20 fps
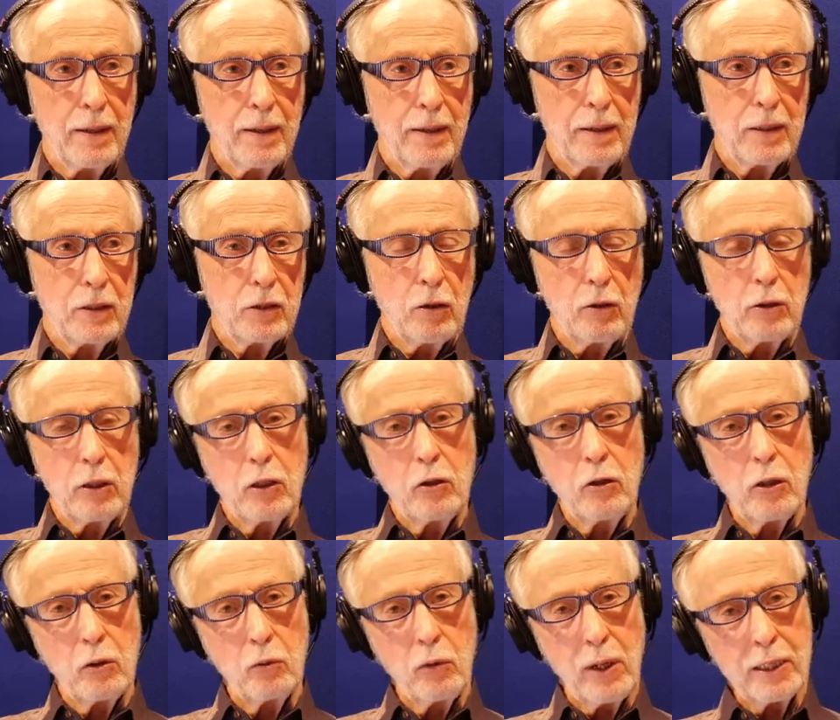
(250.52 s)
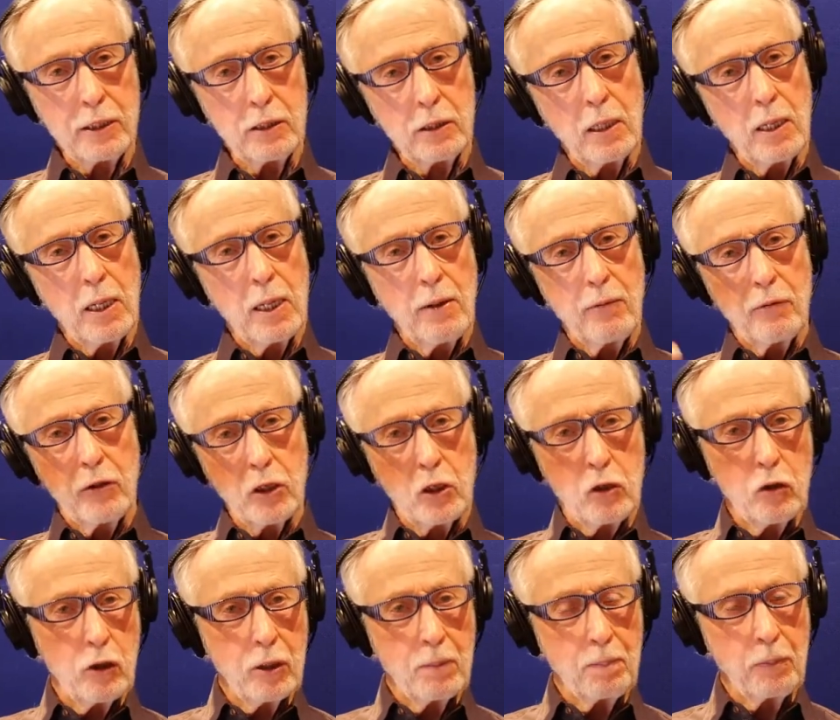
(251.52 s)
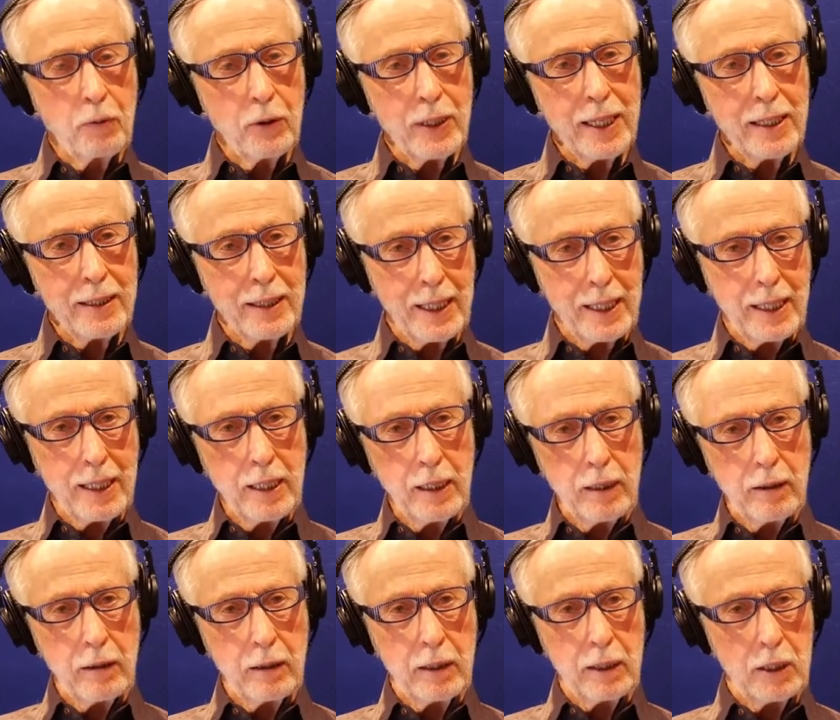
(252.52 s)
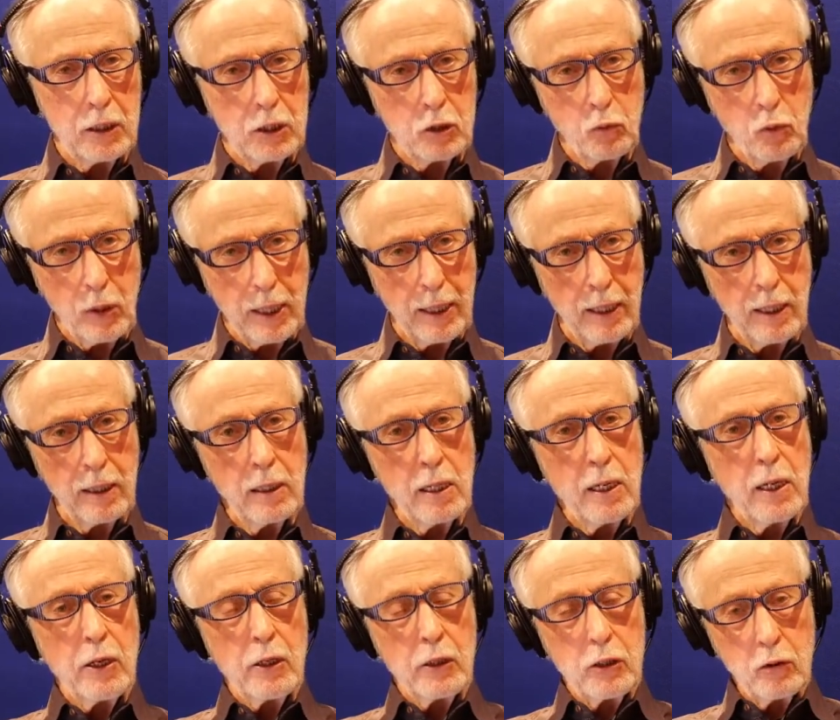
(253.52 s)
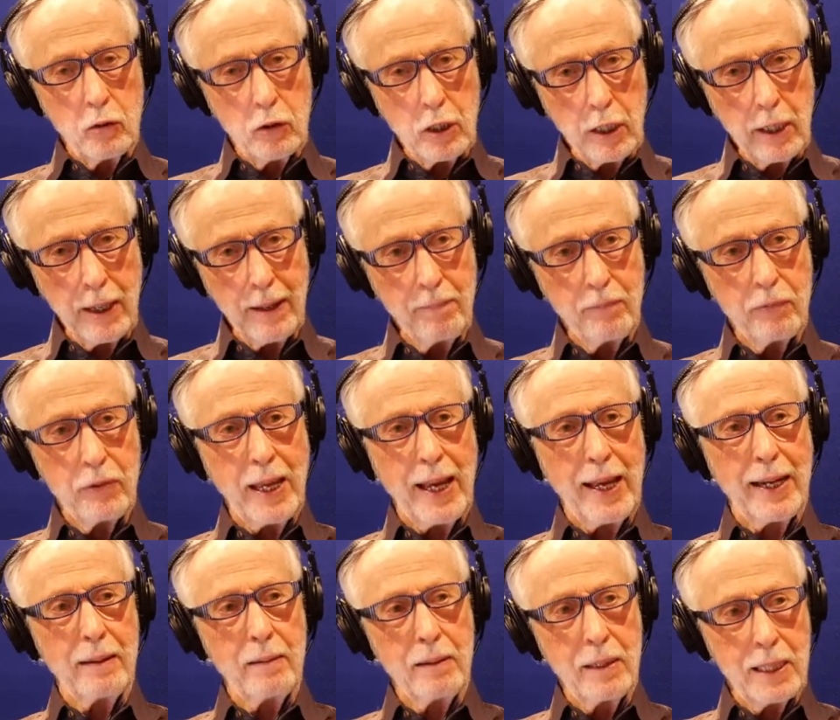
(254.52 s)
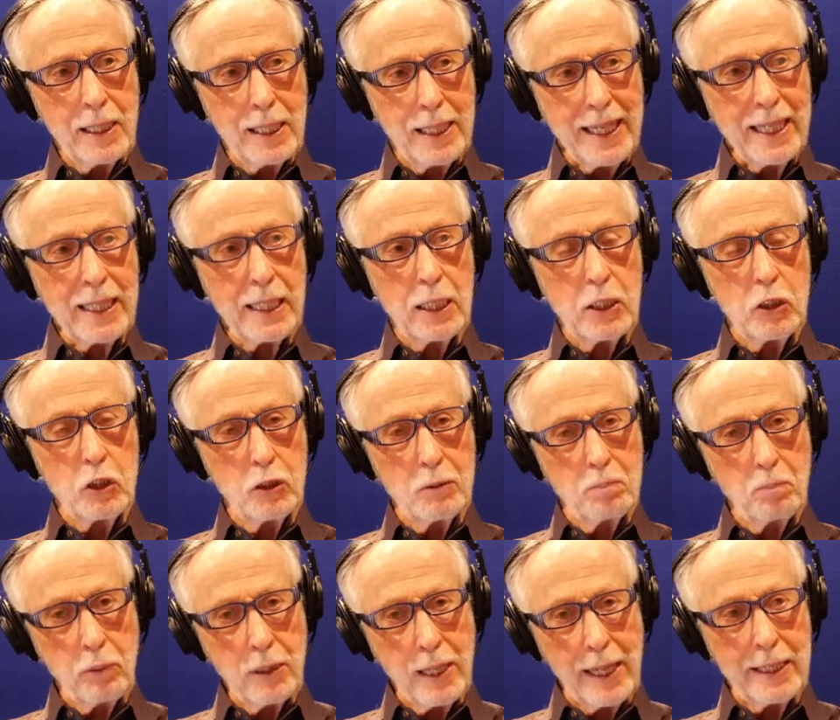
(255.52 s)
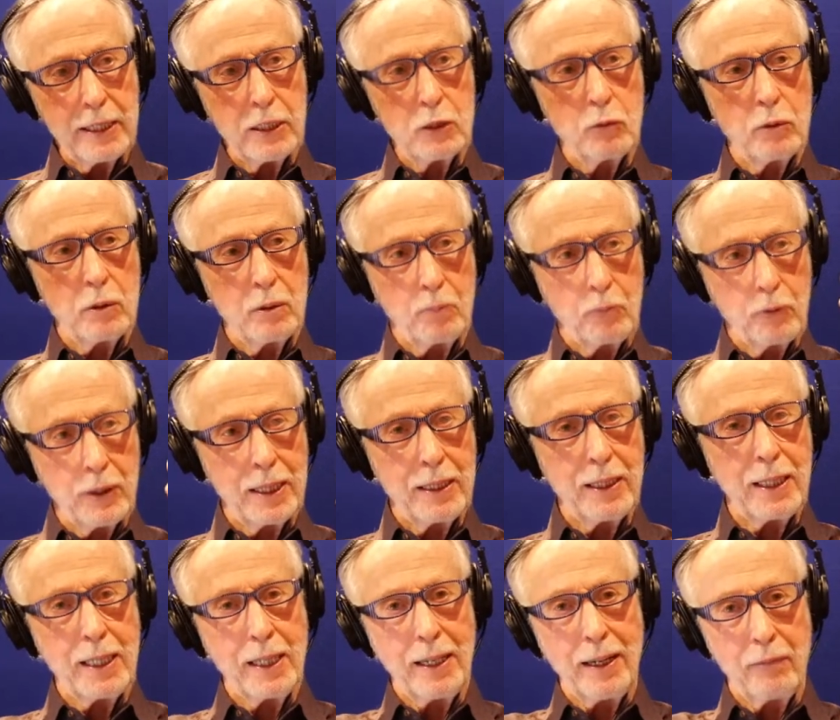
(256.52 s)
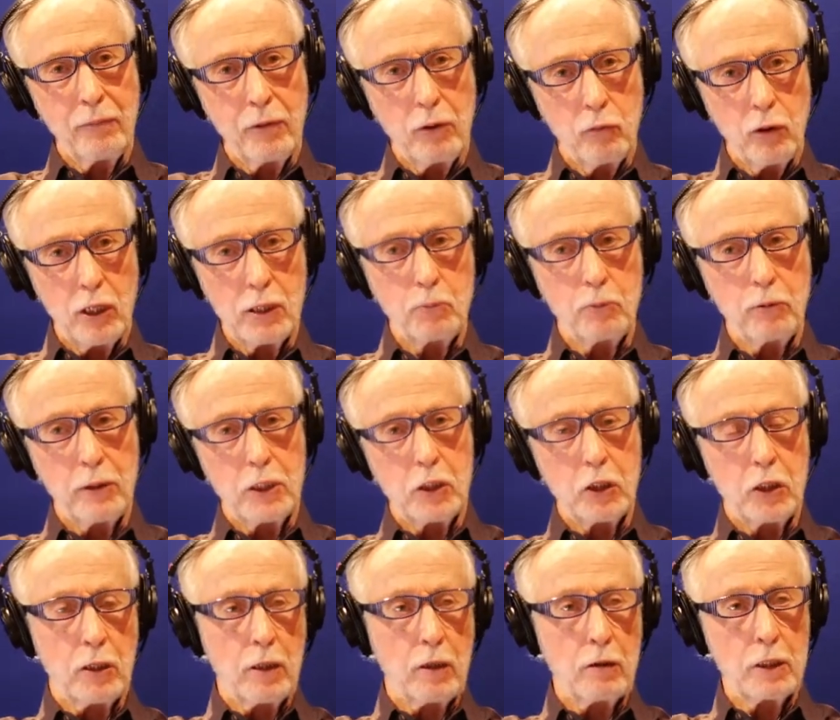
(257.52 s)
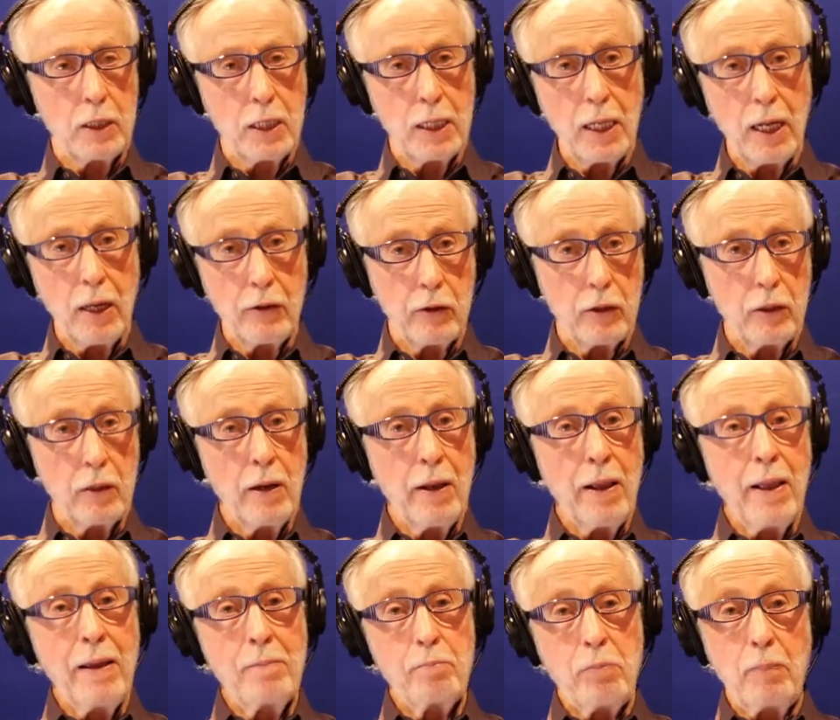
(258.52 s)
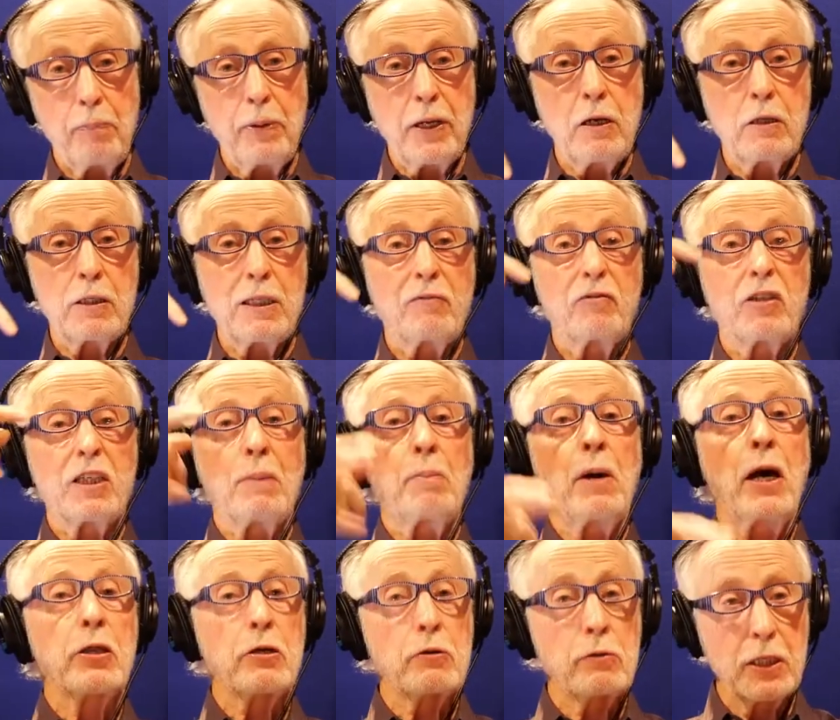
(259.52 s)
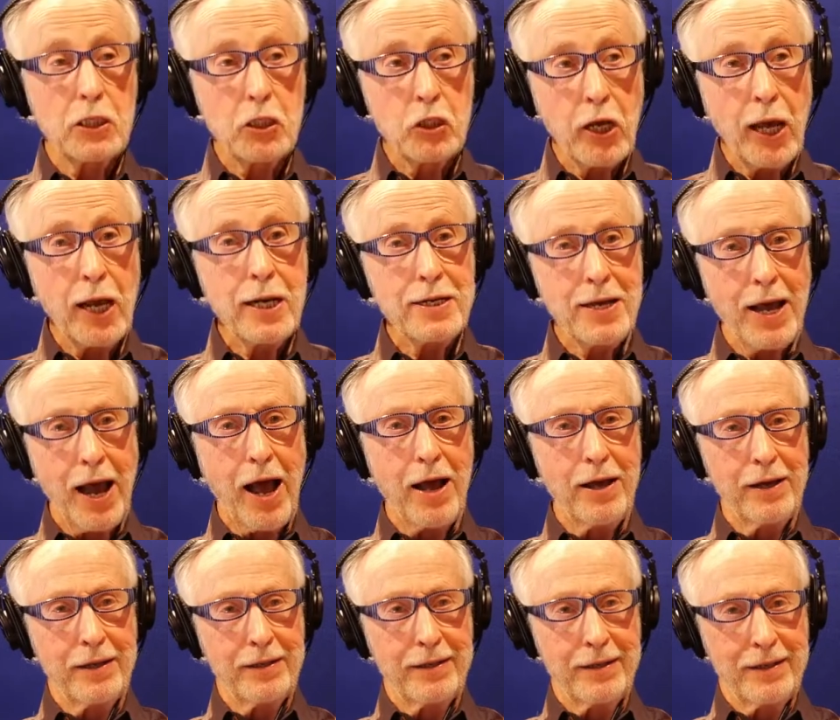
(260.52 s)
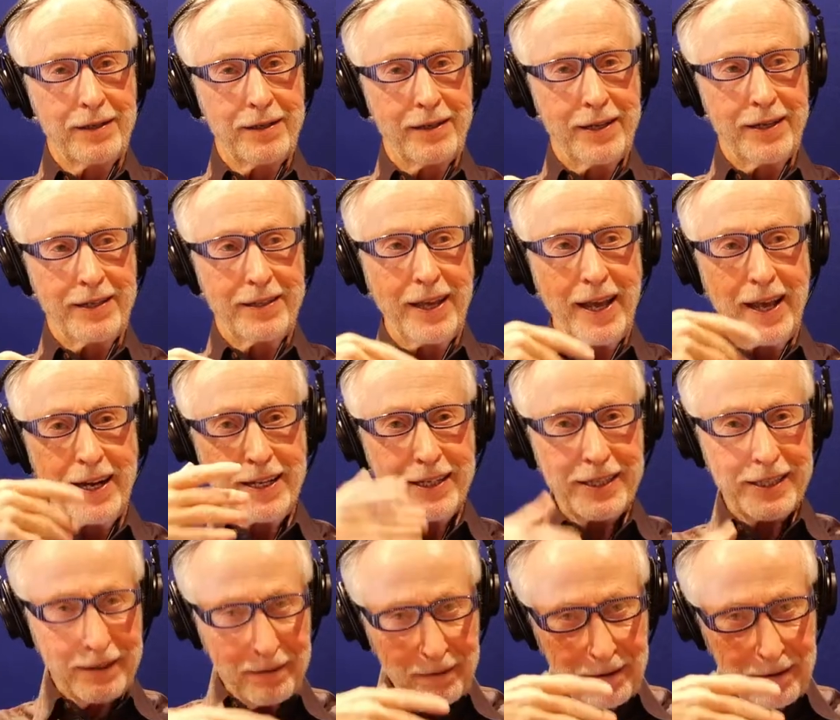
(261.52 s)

So the good breathing here is where you keep that linkage in place where the breathing and the respiration are together, but because of some other agenda that is